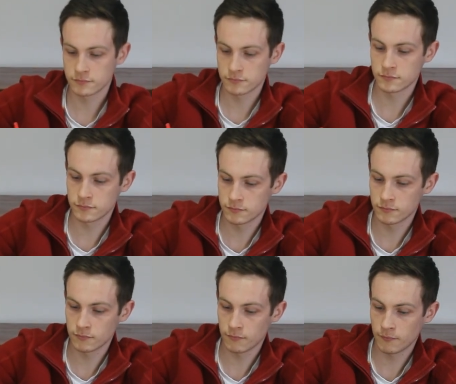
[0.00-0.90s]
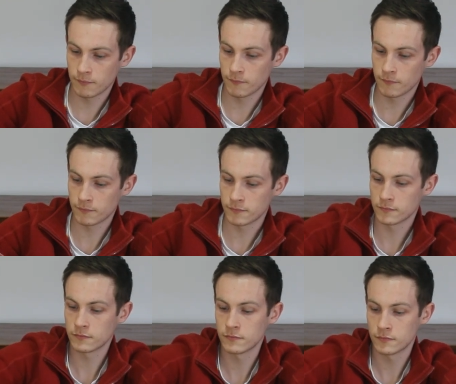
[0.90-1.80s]

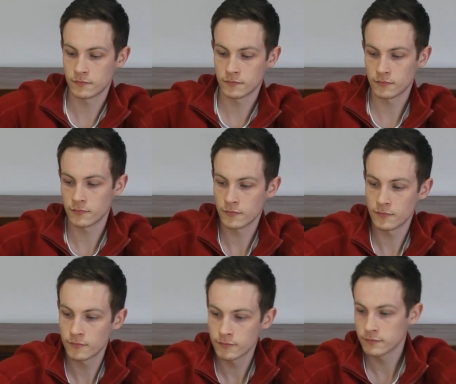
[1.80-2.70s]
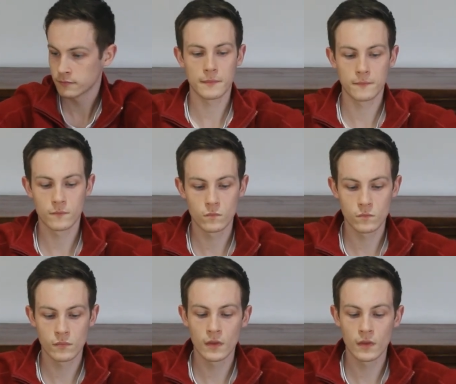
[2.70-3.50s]
Nobody speaks.